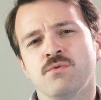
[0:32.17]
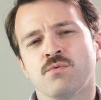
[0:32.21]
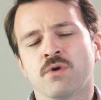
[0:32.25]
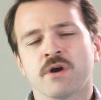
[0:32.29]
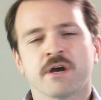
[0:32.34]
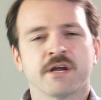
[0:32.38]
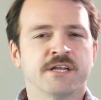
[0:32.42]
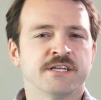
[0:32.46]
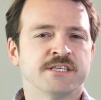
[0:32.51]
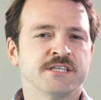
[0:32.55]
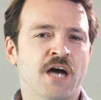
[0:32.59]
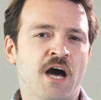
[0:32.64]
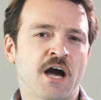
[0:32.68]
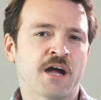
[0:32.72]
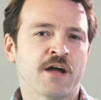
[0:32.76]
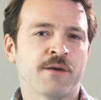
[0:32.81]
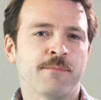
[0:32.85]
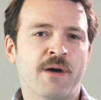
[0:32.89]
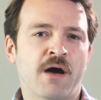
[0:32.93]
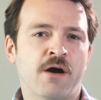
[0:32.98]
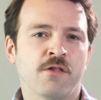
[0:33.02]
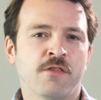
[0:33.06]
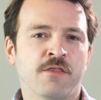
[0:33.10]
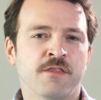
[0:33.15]
going to talk
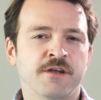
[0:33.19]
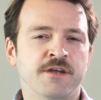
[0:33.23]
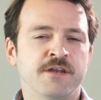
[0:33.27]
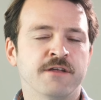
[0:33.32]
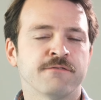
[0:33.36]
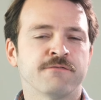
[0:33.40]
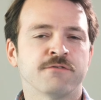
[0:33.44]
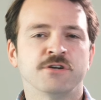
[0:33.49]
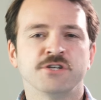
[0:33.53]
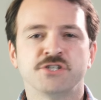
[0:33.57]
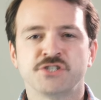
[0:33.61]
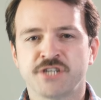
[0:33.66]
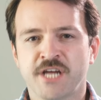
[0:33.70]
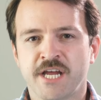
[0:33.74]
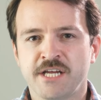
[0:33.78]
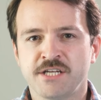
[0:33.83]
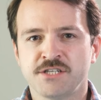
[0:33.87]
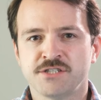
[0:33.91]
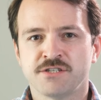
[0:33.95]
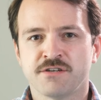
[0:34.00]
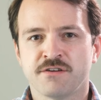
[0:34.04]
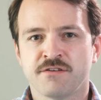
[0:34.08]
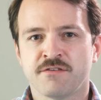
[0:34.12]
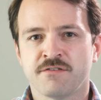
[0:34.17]
about the different
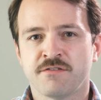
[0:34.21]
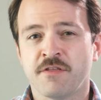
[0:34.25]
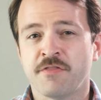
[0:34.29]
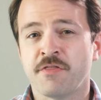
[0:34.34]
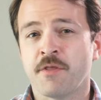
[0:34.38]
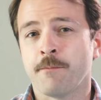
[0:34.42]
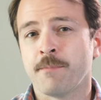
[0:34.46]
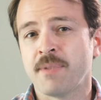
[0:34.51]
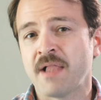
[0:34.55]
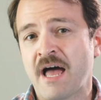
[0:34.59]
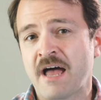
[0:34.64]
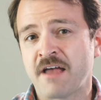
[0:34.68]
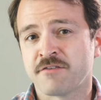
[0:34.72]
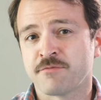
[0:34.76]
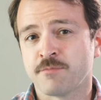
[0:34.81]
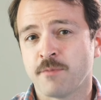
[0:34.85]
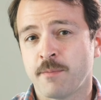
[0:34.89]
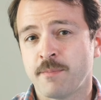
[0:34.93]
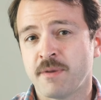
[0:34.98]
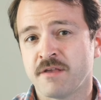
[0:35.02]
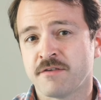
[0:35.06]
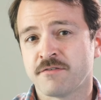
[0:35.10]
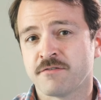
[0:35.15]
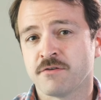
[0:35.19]
changes that the plasma
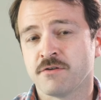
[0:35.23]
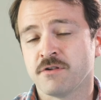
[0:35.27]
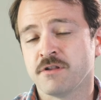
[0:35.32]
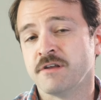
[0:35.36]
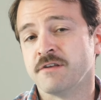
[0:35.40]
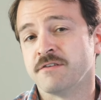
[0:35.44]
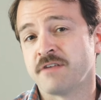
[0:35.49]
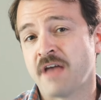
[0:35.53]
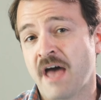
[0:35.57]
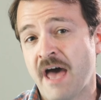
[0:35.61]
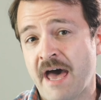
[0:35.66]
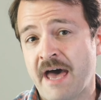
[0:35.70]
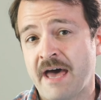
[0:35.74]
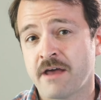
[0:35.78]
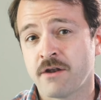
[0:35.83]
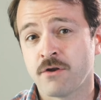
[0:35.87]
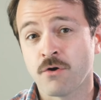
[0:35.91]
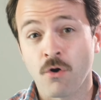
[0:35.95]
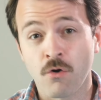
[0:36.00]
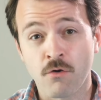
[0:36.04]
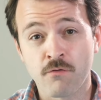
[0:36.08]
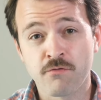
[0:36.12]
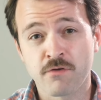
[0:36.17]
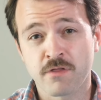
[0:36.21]
pistol has had
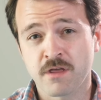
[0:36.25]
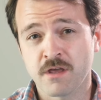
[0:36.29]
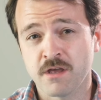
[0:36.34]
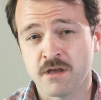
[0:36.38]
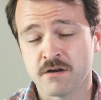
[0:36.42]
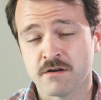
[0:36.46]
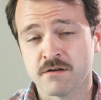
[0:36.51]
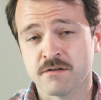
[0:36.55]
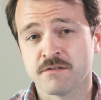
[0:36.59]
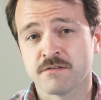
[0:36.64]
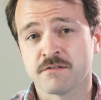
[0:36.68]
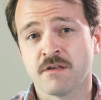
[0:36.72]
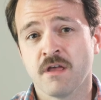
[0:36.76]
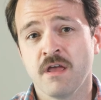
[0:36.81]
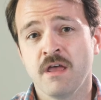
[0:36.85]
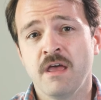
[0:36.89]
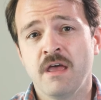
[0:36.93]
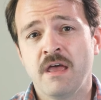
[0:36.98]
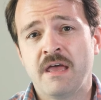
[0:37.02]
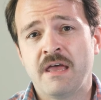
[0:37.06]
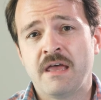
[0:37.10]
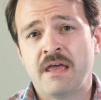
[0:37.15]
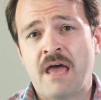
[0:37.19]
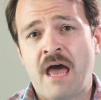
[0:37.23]
over the years,
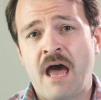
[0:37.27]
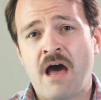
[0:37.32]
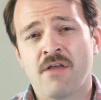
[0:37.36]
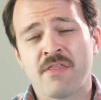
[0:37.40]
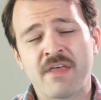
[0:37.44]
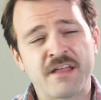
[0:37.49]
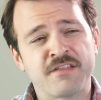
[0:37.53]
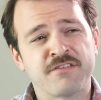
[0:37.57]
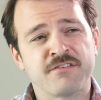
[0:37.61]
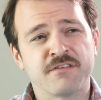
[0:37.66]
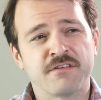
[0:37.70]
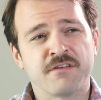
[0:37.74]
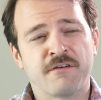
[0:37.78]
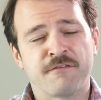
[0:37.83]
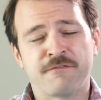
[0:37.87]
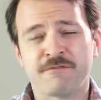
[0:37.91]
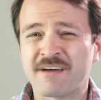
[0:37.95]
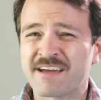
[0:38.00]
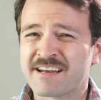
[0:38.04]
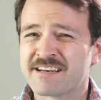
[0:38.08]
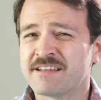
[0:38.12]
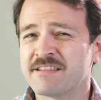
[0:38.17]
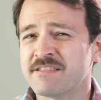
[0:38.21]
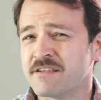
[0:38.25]
how that's
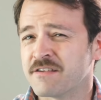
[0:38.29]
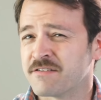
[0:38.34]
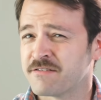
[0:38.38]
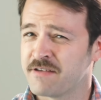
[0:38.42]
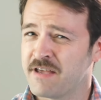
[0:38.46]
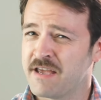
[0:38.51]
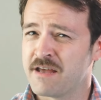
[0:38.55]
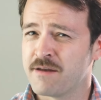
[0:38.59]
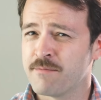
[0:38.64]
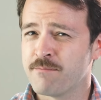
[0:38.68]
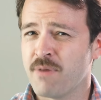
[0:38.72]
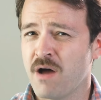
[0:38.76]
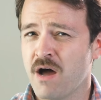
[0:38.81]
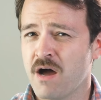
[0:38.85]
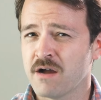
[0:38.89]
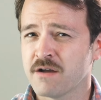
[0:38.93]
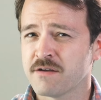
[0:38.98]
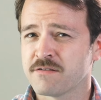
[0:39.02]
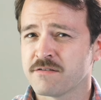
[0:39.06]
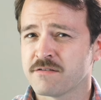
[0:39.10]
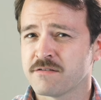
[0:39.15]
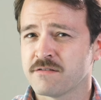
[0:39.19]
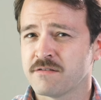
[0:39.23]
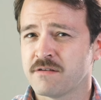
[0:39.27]
affected the
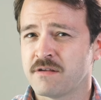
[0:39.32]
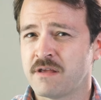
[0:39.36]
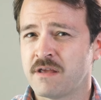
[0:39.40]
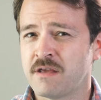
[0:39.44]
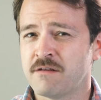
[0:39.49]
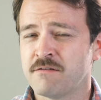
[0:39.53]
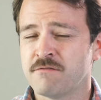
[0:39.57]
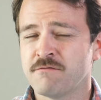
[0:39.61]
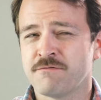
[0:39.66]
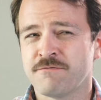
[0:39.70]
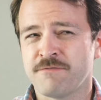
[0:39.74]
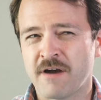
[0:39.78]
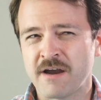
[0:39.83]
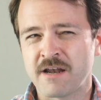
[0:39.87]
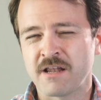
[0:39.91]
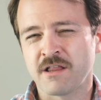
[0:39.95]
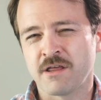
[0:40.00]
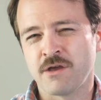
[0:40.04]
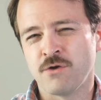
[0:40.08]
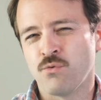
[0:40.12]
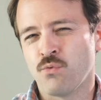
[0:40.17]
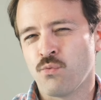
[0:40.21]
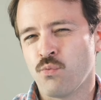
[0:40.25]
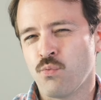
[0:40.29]
sandbox, and finally
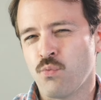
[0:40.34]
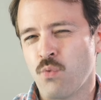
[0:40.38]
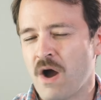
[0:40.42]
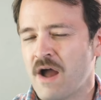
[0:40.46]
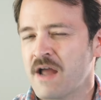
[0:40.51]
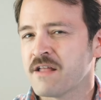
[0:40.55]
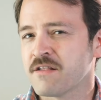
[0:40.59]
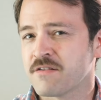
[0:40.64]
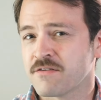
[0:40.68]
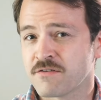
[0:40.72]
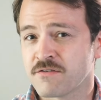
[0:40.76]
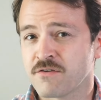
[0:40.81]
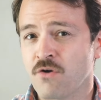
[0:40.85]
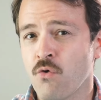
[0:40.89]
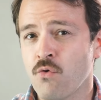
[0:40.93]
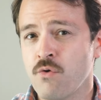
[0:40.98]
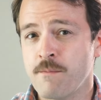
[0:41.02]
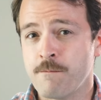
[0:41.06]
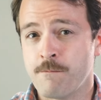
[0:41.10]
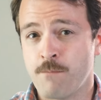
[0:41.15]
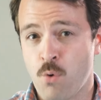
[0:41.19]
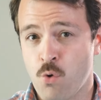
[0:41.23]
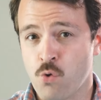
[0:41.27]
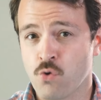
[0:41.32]
why it's so
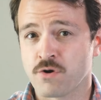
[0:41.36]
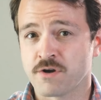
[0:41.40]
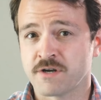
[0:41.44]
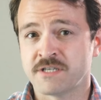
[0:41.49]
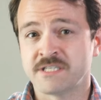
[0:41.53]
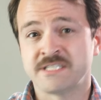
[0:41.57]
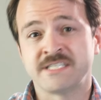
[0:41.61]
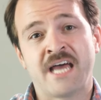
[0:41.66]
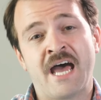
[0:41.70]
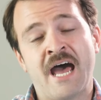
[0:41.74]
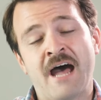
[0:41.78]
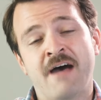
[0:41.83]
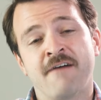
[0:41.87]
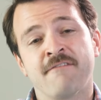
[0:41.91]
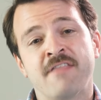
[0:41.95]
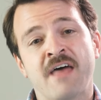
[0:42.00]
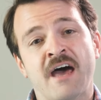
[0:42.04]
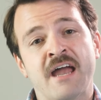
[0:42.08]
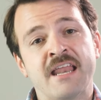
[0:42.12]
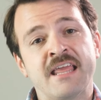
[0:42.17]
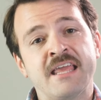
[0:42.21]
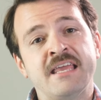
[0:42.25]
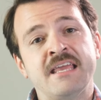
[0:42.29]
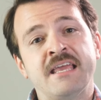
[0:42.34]
important to have that
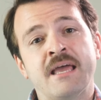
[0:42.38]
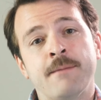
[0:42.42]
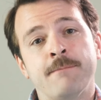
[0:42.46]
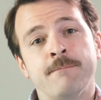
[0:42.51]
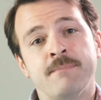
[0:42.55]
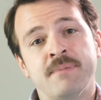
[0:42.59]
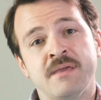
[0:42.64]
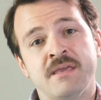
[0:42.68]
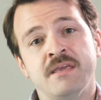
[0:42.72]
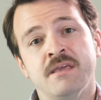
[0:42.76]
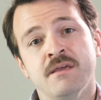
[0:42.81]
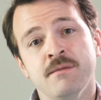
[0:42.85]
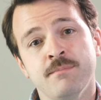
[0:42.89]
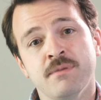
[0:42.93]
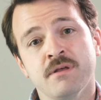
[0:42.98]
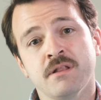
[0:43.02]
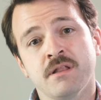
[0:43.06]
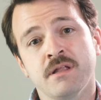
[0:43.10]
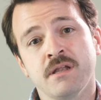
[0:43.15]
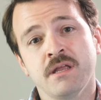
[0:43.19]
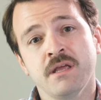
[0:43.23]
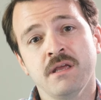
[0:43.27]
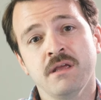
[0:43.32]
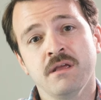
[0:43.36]
EMP
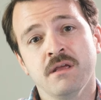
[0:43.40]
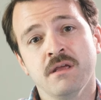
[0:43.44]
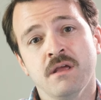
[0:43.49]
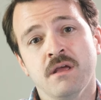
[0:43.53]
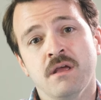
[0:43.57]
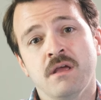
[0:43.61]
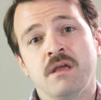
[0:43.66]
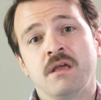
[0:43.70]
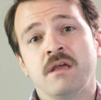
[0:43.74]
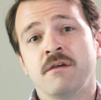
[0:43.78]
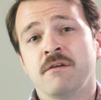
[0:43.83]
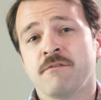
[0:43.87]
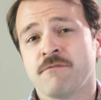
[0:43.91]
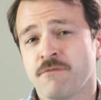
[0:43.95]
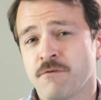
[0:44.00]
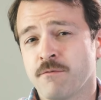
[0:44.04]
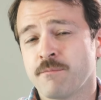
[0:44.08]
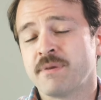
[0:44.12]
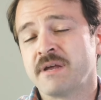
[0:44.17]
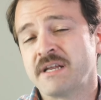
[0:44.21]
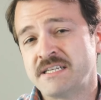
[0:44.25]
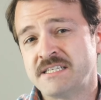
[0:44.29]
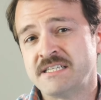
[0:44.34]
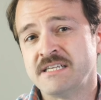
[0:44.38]
ability for
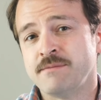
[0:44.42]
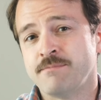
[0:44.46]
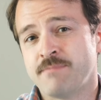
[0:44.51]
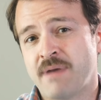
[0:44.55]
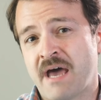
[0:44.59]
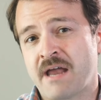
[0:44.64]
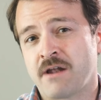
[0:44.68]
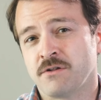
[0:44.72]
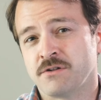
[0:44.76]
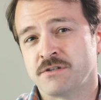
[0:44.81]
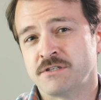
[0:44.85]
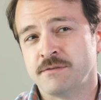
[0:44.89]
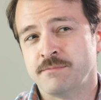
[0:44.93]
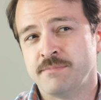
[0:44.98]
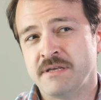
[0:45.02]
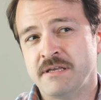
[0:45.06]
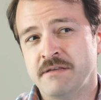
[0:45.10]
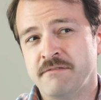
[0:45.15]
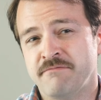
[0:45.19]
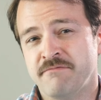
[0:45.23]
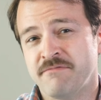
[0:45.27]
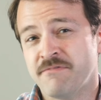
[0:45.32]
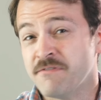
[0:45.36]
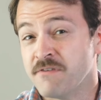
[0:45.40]
big team battle to be
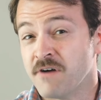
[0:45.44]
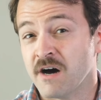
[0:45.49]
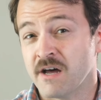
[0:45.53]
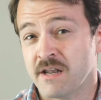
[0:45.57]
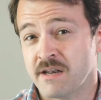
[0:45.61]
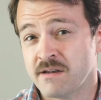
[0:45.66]
fun.